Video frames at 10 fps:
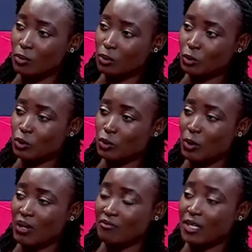will
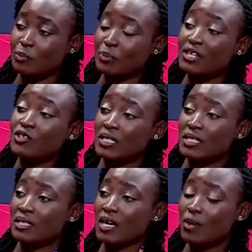also affect
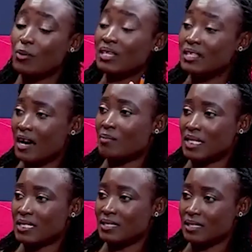patients with
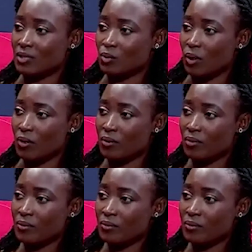diabetes as well?